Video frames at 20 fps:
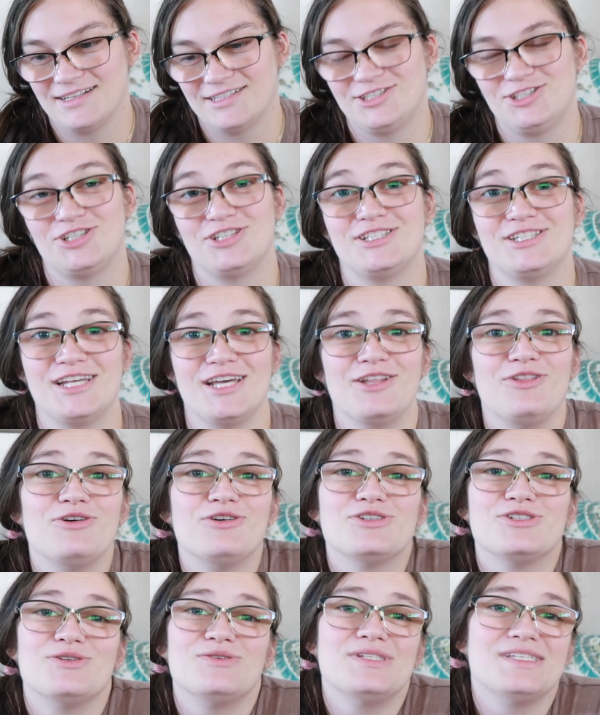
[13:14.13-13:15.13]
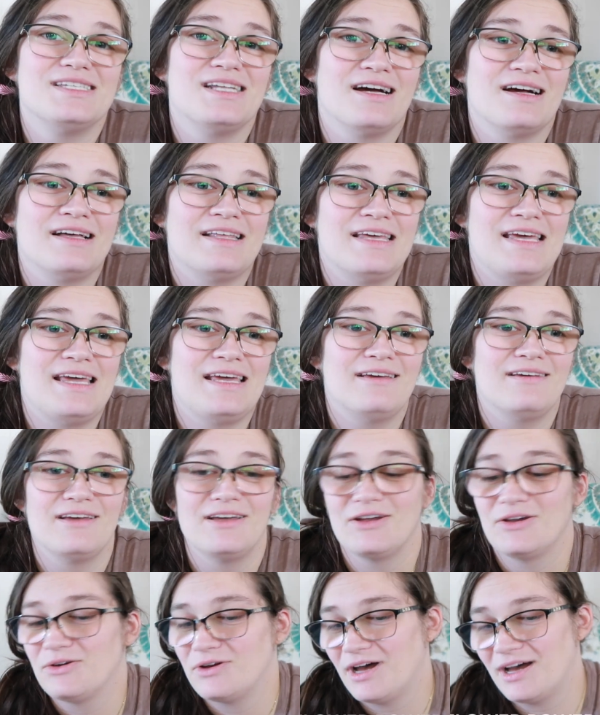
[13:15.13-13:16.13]
Just, it looks so snuggly.
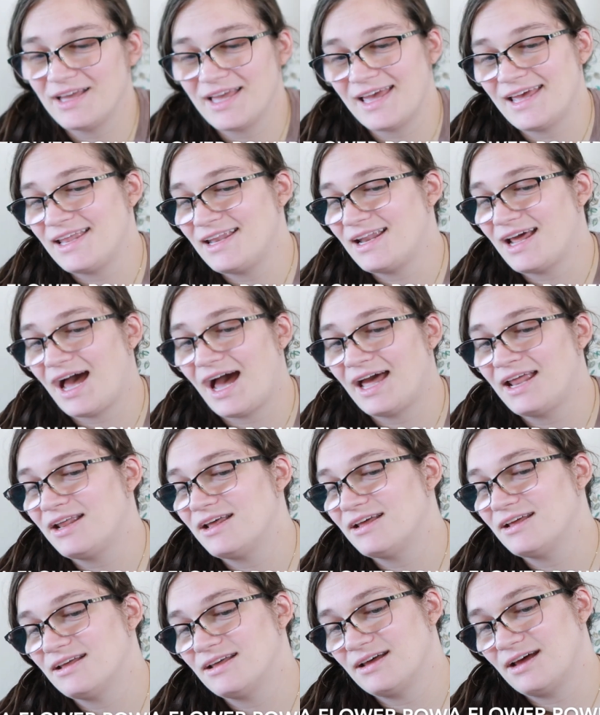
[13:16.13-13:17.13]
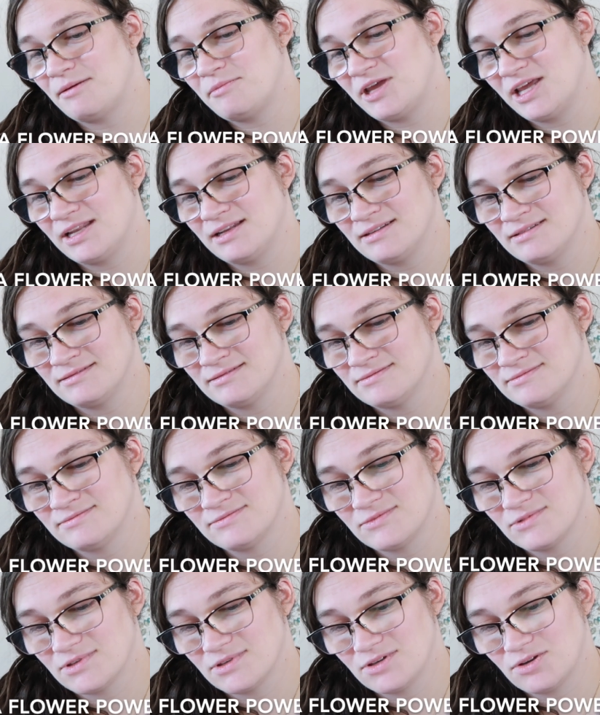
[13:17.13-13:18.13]
Again, I mean,
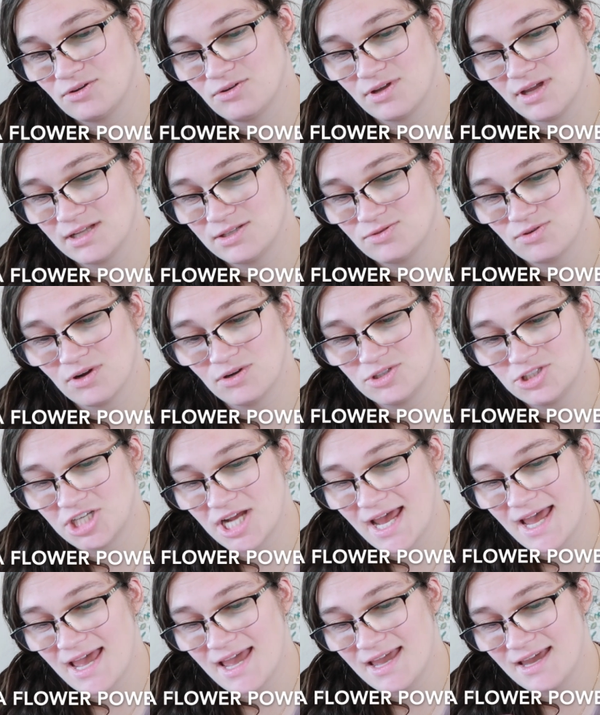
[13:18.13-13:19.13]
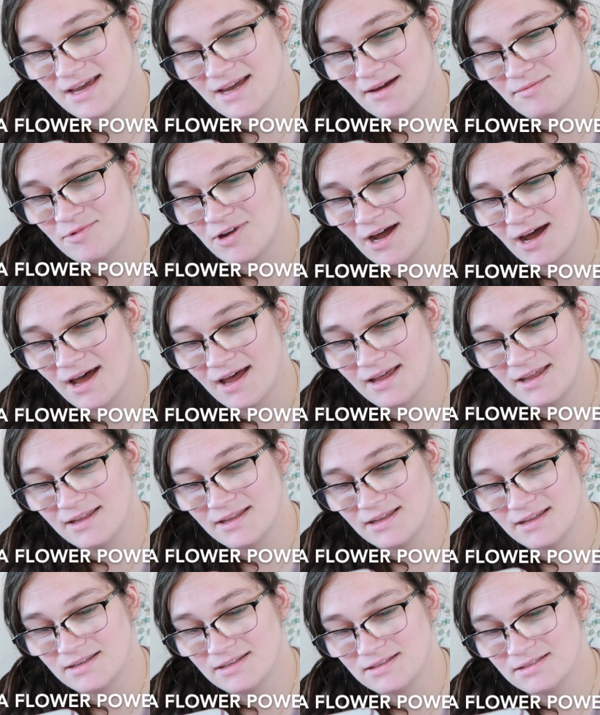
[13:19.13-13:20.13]
it's crochet. I'm not
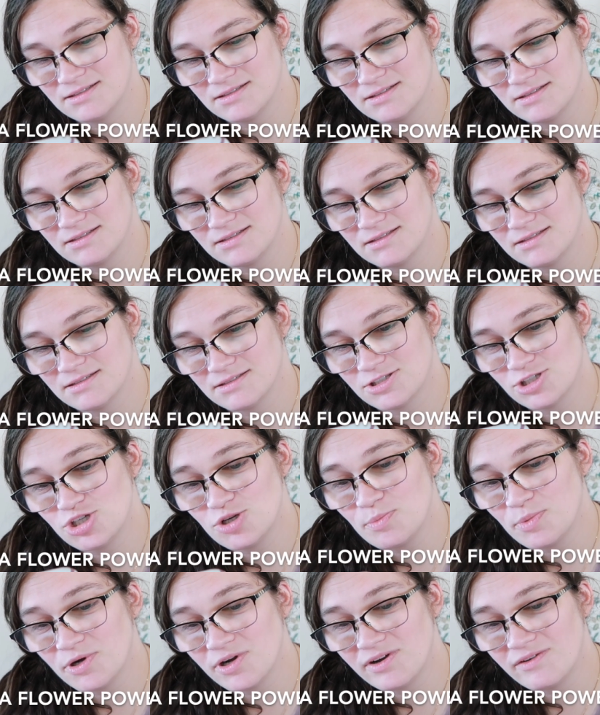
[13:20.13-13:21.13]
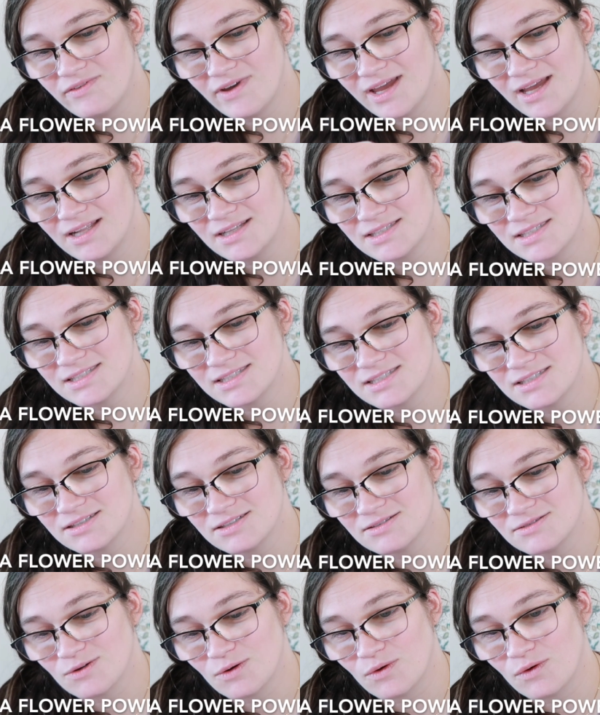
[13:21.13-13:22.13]
super advanced
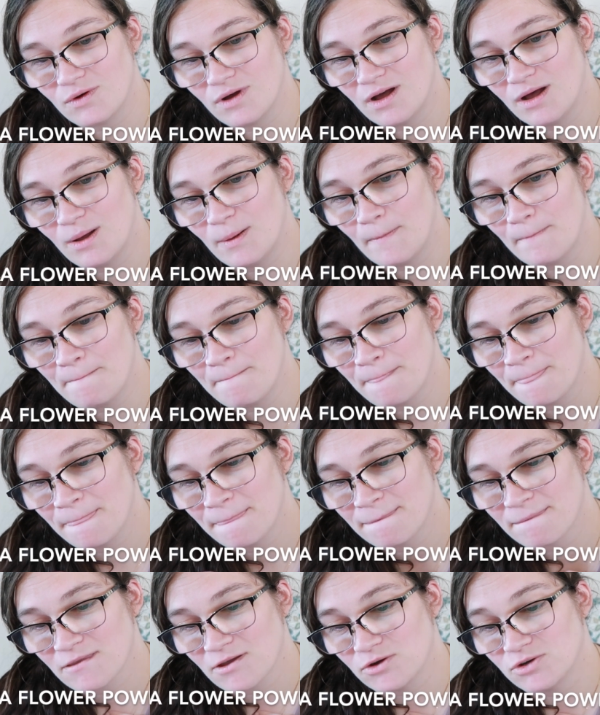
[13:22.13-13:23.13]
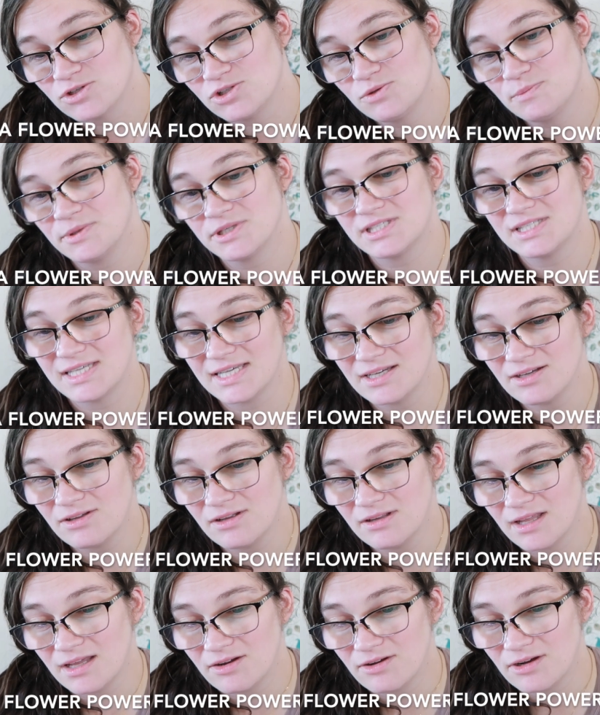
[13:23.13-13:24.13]
or super
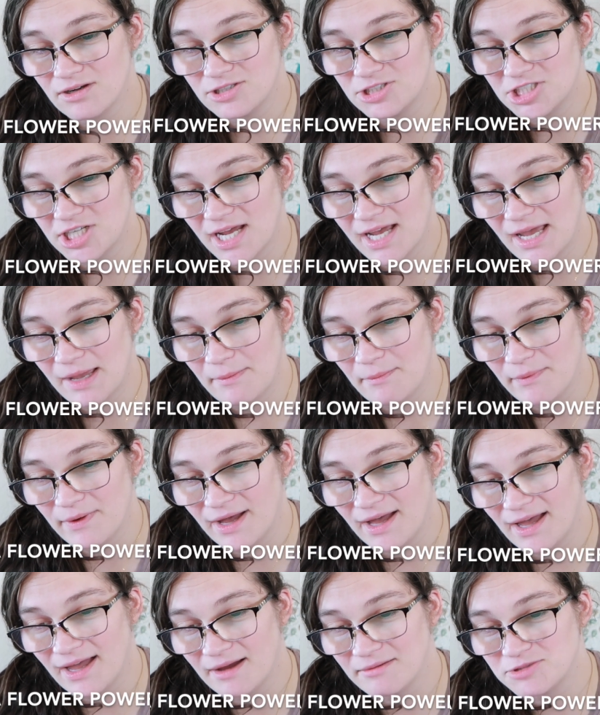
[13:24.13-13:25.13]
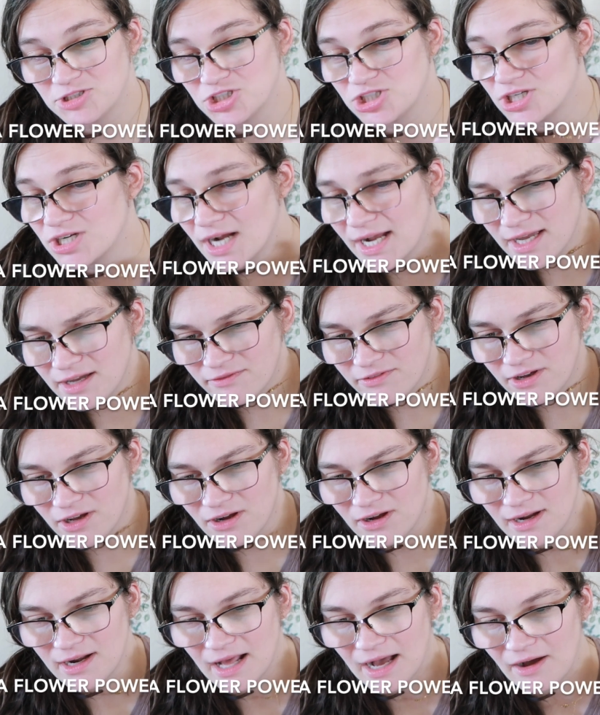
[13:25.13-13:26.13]
skilled in crochet, but I'm sure I could
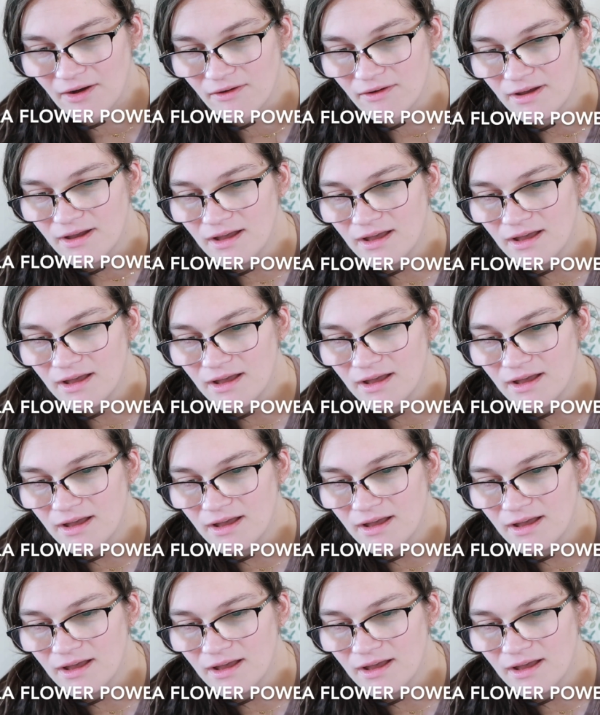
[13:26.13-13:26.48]
figure it out.